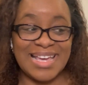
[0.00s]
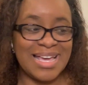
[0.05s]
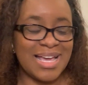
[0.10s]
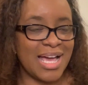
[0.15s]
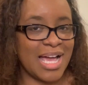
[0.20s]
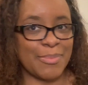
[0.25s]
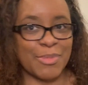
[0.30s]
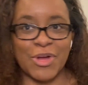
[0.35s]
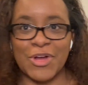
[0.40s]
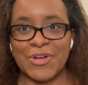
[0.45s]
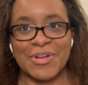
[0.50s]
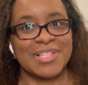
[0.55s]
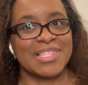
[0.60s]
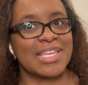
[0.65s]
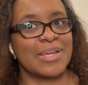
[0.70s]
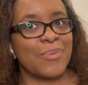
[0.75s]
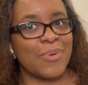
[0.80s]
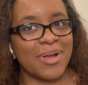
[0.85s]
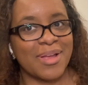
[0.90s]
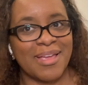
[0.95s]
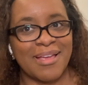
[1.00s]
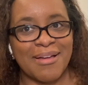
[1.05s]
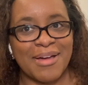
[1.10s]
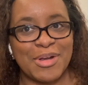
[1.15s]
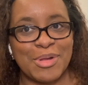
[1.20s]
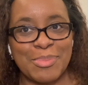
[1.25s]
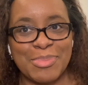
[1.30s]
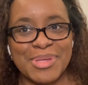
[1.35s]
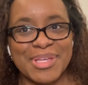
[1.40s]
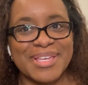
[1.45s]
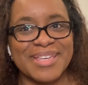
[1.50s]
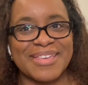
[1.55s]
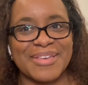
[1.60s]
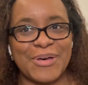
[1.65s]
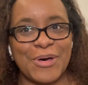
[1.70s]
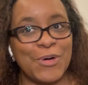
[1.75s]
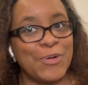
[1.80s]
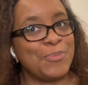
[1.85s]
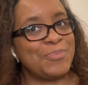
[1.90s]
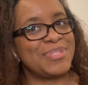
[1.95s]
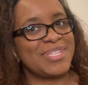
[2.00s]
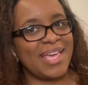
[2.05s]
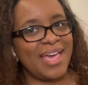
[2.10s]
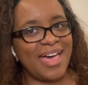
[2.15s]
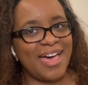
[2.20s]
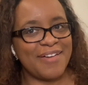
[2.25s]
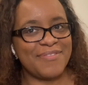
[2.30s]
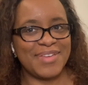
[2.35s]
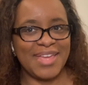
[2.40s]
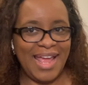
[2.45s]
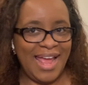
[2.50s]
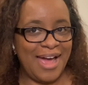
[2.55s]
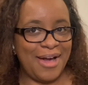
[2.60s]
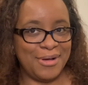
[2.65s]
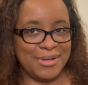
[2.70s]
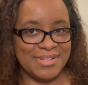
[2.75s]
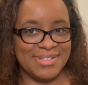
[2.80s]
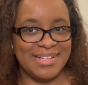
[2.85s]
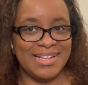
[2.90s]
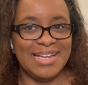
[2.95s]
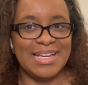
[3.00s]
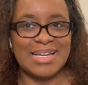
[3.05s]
I'm currently working on a book, hope to have it out